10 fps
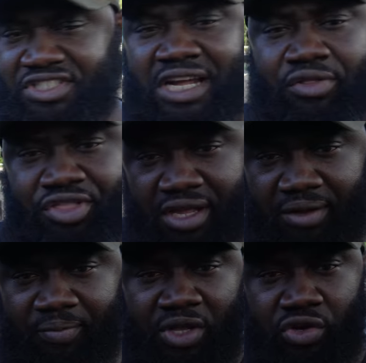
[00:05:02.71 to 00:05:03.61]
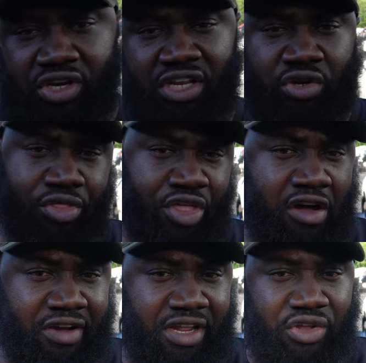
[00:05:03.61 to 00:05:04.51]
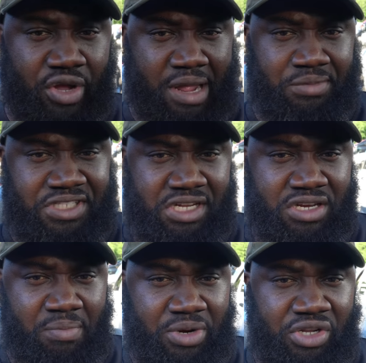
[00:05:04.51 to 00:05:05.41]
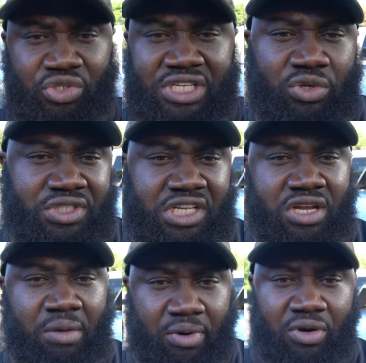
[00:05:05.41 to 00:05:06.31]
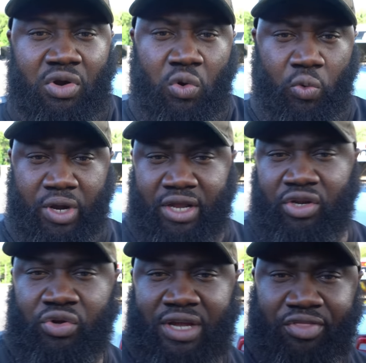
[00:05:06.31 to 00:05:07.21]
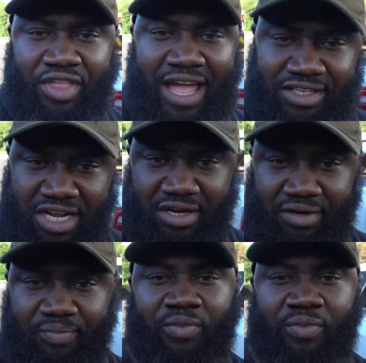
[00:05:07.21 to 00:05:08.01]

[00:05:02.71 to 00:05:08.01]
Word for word: Second thing, you need your authority, your MC number, your DOT number. Where do you get that done?